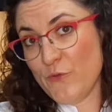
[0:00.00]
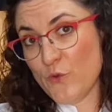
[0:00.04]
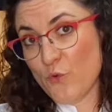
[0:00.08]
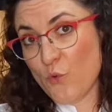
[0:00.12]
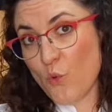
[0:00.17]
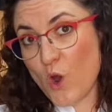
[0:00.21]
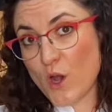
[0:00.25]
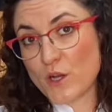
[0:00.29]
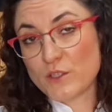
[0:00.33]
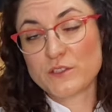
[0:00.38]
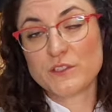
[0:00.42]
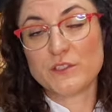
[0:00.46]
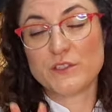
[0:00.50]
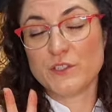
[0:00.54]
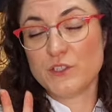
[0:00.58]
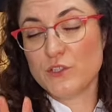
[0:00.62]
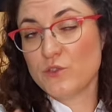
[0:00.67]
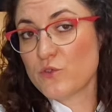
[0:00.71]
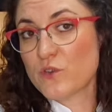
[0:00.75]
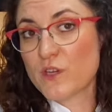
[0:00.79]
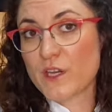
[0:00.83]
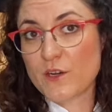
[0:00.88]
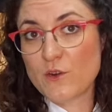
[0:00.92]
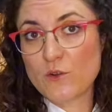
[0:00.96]
you want,
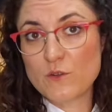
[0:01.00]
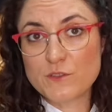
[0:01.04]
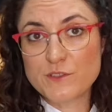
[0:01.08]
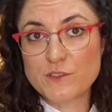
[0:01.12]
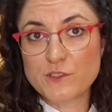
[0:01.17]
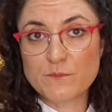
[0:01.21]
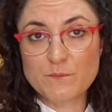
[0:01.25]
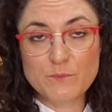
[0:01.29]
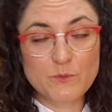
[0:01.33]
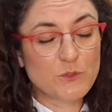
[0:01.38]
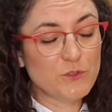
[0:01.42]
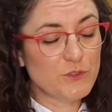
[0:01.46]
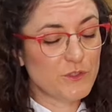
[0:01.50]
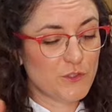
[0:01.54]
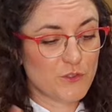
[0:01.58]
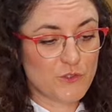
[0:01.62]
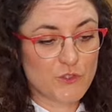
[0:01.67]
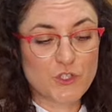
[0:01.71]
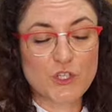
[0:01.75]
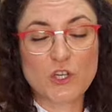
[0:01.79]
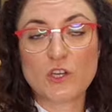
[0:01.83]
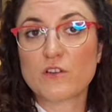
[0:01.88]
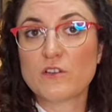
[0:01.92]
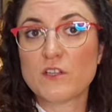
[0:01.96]
you can also put your
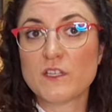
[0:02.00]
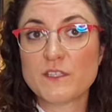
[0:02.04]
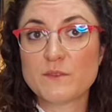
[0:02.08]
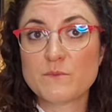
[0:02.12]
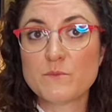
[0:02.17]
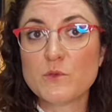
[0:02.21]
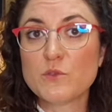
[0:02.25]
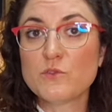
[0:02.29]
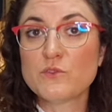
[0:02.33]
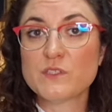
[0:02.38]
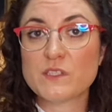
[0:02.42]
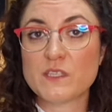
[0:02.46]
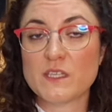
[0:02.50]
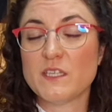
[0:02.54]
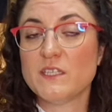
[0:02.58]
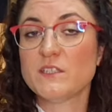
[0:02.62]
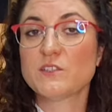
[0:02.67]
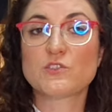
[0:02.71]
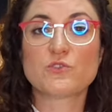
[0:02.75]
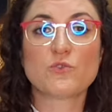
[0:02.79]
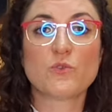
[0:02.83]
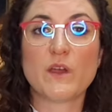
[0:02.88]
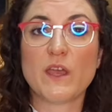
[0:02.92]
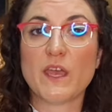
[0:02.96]
chocolate mousse
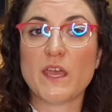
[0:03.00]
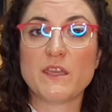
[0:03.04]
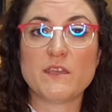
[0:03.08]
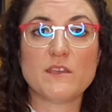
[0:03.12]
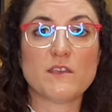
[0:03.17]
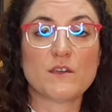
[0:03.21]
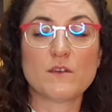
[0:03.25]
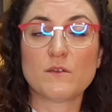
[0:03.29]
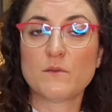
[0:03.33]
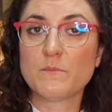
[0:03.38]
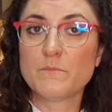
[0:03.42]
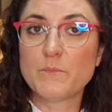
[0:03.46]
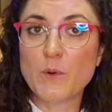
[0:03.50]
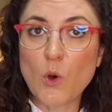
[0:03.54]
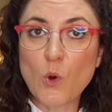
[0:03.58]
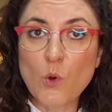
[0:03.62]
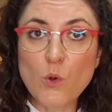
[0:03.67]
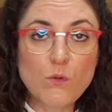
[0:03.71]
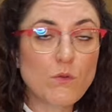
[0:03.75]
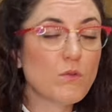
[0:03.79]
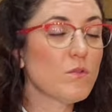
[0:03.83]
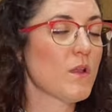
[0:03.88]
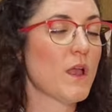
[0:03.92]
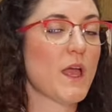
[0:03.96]
into a
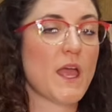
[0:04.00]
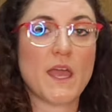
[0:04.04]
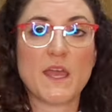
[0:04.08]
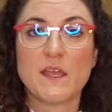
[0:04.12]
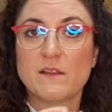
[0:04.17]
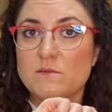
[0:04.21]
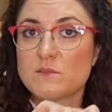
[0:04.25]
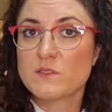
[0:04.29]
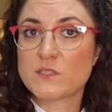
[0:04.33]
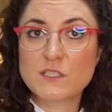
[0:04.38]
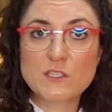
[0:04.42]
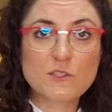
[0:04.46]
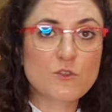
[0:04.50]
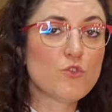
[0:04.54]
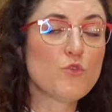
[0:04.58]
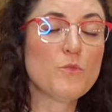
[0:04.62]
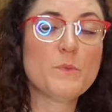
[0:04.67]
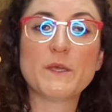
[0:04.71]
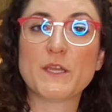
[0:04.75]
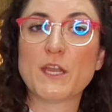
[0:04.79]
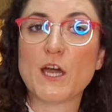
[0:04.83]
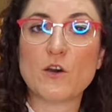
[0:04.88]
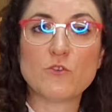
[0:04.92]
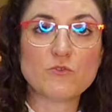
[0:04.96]
bowl and scoop
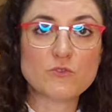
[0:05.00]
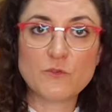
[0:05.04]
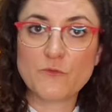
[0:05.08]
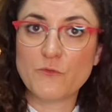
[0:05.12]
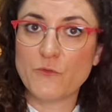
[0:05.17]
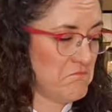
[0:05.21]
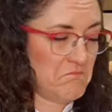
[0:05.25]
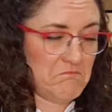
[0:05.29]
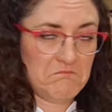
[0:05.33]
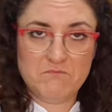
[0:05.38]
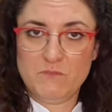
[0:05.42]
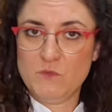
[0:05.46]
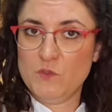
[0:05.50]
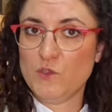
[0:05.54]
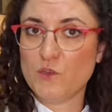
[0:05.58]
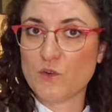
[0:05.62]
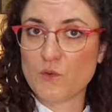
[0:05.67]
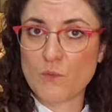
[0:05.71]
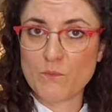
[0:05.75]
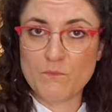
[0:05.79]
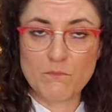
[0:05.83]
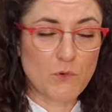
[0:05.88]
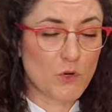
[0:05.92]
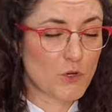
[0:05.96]
it out.
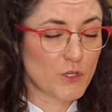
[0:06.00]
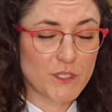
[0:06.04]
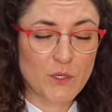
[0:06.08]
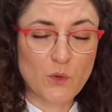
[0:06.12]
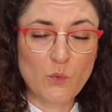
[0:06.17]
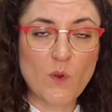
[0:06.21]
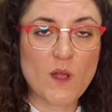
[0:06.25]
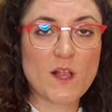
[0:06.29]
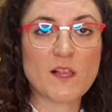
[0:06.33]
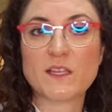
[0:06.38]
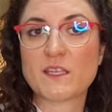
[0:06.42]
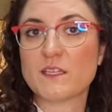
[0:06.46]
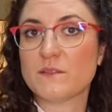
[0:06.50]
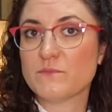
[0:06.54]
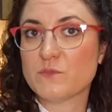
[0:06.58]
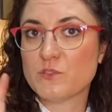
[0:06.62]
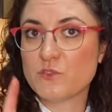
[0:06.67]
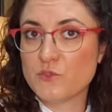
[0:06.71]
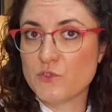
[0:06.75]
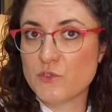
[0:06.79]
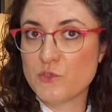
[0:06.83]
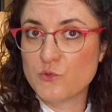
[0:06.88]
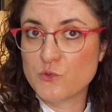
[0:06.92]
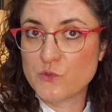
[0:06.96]
You're more than welcome
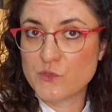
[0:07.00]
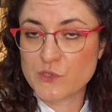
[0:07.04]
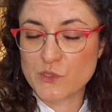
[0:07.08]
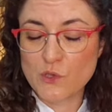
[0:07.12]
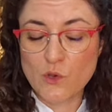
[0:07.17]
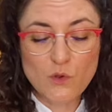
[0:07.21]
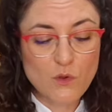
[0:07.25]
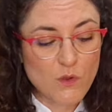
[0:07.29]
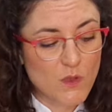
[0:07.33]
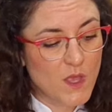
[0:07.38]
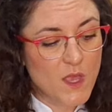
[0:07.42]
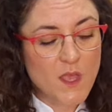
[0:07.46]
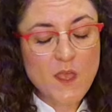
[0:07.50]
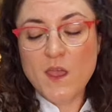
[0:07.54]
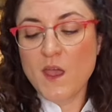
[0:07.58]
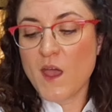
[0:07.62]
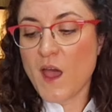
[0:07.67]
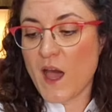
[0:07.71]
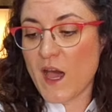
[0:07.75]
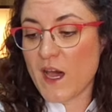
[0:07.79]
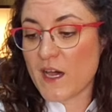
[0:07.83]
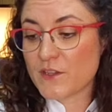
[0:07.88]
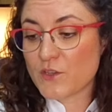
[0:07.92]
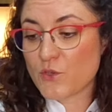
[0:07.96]
to do so.
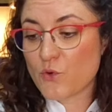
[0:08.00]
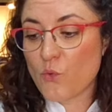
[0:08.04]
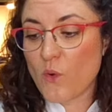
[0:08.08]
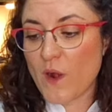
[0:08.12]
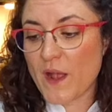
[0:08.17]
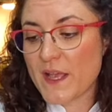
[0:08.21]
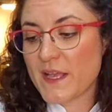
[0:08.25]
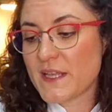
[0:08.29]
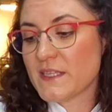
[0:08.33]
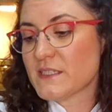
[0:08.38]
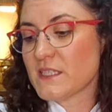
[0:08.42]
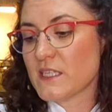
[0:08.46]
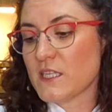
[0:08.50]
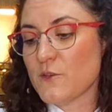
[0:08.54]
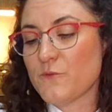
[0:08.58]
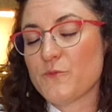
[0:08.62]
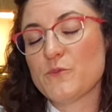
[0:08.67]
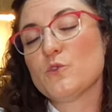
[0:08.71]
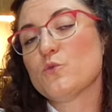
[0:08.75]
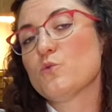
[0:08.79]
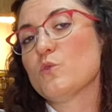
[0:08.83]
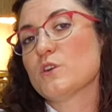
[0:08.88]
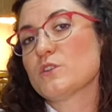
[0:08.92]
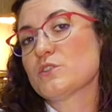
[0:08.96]
Otherwise, if
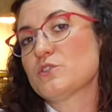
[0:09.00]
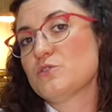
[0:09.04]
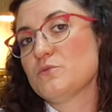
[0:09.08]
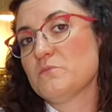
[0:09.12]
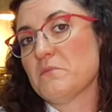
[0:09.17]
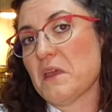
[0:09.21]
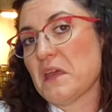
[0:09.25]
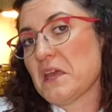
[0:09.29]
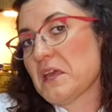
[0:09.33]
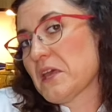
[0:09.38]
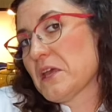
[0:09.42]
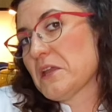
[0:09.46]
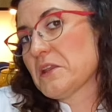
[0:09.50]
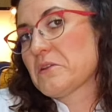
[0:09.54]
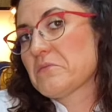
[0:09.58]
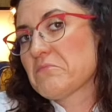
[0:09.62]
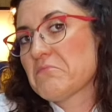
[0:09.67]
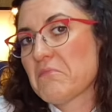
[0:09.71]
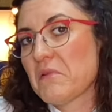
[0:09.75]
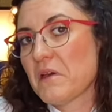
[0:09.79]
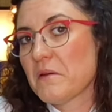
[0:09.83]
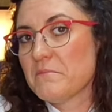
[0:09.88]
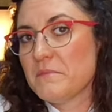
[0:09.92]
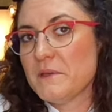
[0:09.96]
you want to make it
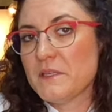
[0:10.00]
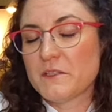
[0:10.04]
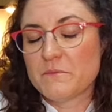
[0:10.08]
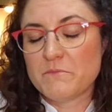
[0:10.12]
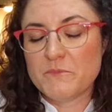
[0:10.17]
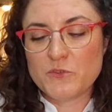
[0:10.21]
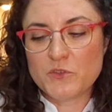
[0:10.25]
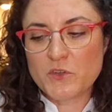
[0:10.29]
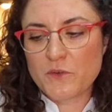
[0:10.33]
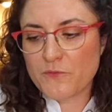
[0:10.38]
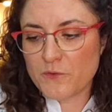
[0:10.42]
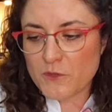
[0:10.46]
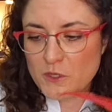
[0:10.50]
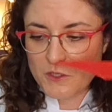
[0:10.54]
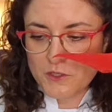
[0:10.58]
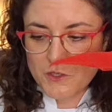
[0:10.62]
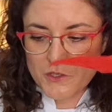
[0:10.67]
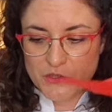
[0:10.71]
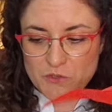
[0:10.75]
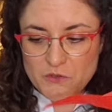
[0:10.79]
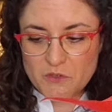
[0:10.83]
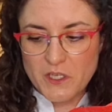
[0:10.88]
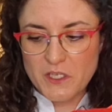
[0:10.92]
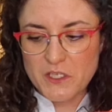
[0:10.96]
a bit
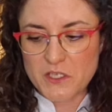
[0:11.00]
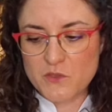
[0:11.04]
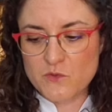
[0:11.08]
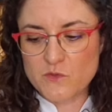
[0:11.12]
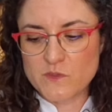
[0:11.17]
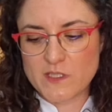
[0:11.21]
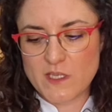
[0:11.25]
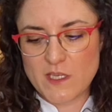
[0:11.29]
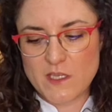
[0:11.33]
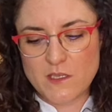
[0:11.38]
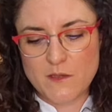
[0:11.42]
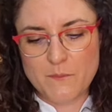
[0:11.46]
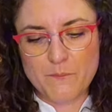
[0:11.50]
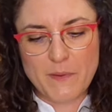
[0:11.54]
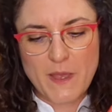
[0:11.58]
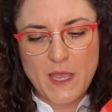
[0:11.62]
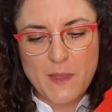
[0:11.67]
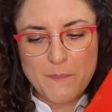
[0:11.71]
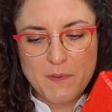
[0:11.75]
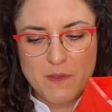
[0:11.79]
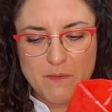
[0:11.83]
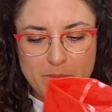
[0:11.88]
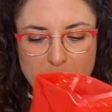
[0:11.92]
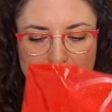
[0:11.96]
beautifuler, you can use a
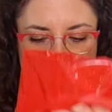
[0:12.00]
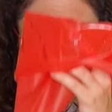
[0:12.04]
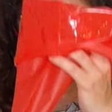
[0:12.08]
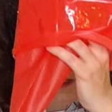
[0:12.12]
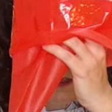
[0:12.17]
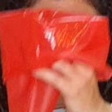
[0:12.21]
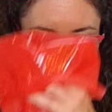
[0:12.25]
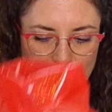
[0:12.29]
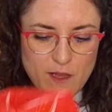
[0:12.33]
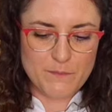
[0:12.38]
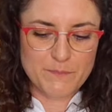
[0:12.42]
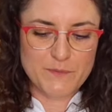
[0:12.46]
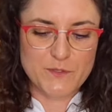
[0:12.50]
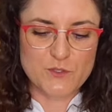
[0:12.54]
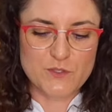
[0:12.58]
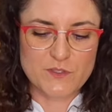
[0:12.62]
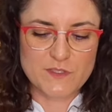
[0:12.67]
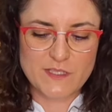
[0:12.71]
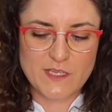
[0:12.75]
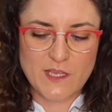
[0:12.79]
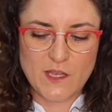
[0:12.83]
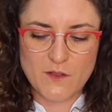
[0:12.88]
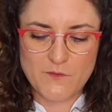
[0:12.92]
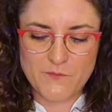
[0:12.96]
piping bag. Help
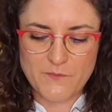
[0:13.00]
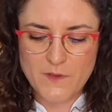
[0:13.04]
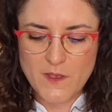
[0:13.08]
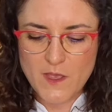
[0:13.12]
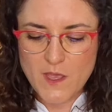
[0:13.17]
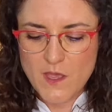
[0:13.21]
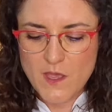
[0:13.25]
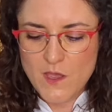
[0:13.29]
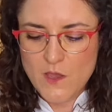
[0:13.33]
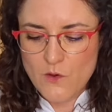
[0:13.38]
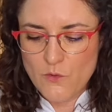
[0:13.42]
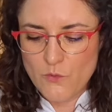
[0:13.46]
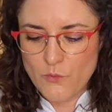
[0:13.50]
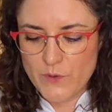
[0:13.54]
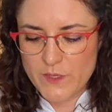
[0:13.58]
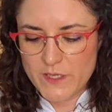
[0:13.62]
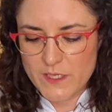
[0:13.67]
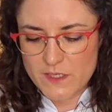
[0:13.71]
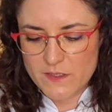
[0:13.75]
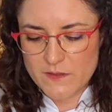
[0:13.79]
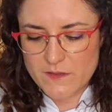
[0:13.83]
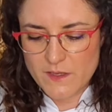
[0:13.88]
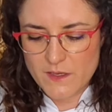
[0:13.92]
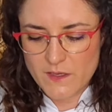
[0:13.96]
yourself
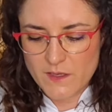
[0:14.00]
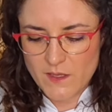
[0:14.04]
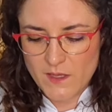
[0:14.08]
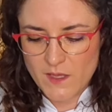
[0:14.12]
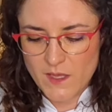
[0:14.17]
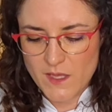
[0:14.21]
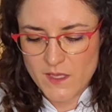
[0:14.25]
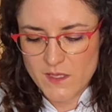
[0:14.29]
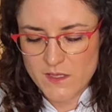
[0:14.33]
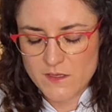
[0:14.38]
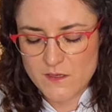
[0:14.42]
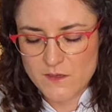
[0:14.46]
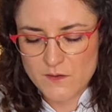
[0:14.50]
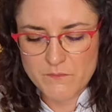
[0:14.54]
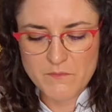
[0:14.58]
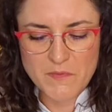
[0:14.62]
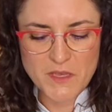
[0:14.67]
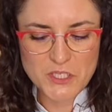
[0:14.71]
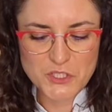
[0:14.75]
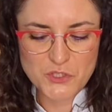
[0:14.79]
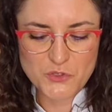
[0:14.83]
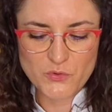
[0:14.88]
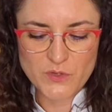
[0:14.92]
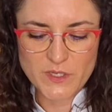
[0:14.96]
with a
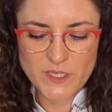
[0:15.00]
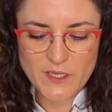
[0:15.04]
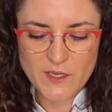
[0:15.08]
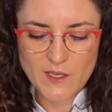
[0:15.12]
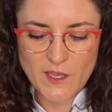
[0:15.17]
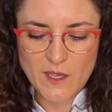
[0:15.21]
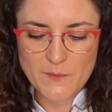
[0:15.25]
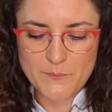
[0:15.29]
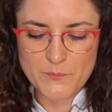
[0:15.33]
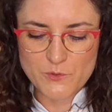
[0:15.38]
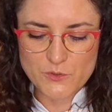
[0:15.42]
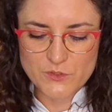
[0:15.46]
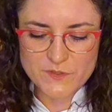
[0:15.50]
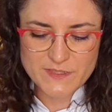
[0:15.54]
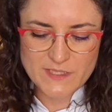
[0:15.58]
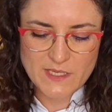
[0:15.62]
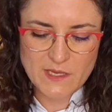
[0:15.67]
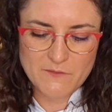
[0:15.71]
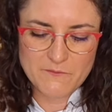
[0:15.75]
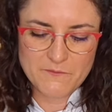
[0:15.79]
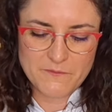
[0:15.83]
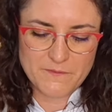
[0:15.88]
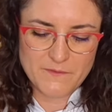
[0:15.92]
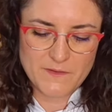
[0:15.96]
measuring cup or
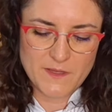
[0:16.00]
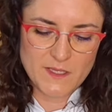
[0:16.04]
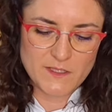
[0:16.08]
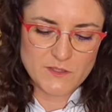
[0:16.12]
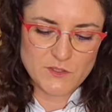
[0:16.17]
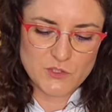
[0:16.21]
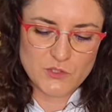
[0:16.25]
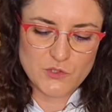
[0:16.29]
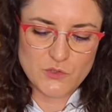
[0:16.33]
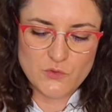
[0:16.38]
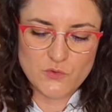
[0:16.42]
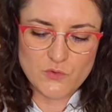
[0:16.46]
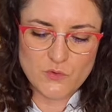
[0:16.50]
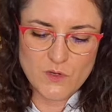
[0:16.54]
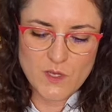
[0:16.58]
something to